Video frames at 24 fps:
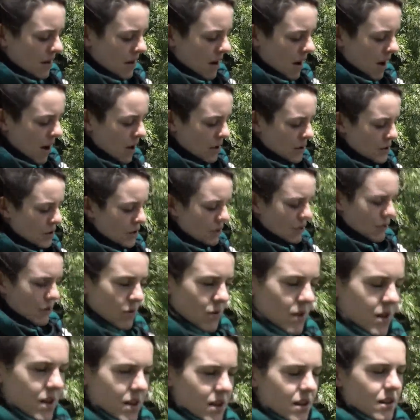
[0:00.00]

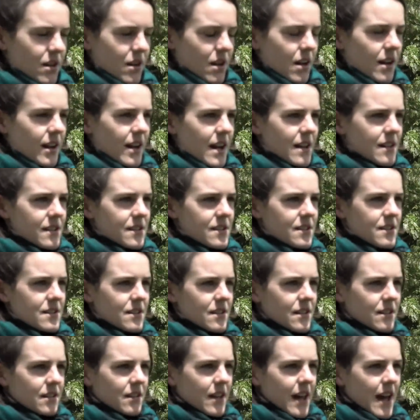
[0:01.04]
also against
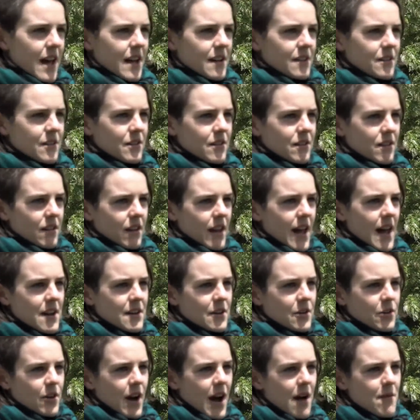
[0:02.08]
land
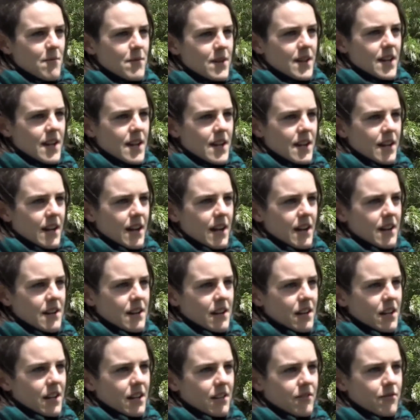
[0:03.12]
grabbing
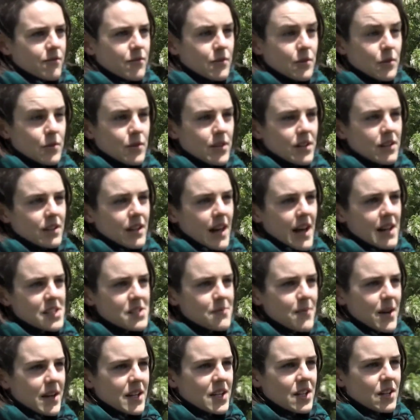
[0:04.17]
and food and land
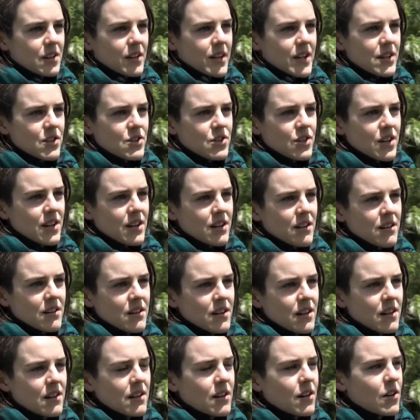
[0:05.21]
speculation
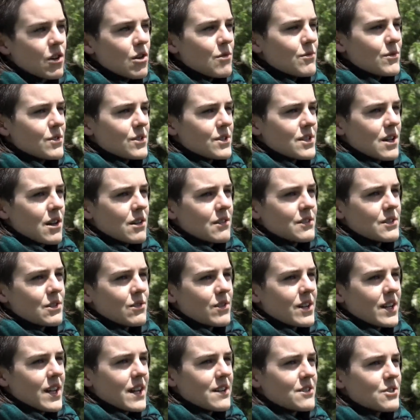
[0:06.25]
in the global south. So
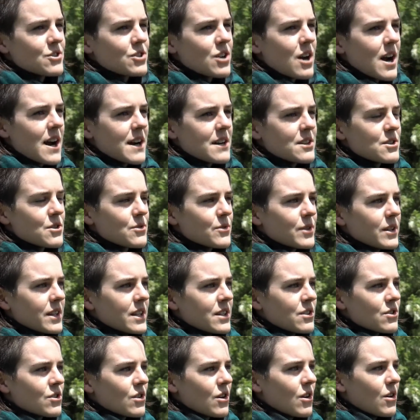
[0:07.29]
again, trying to really
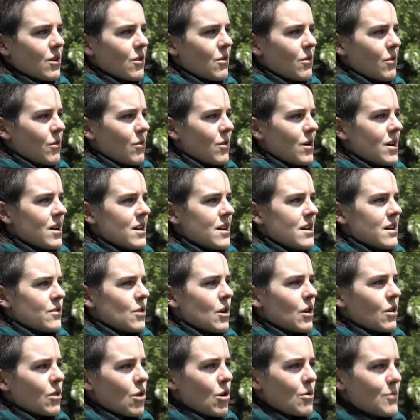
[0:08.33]
show
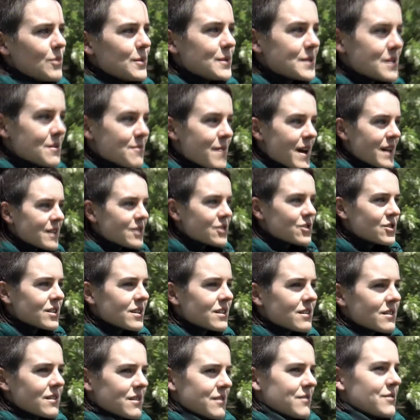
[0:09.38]
the global
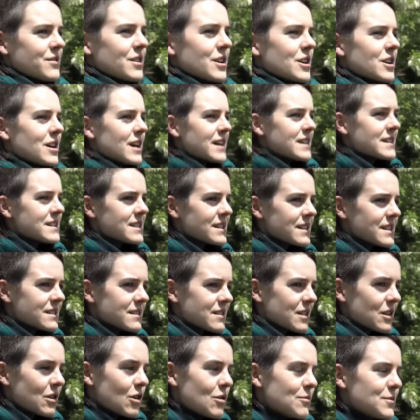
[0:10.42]
dimension of the crisis,
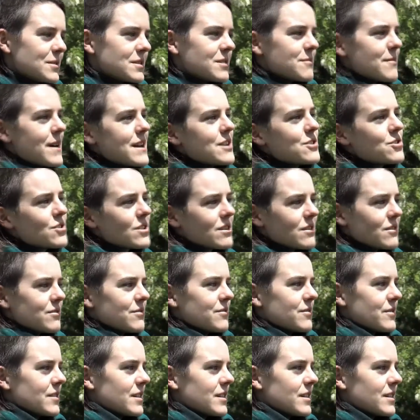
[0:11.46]
the global dimension of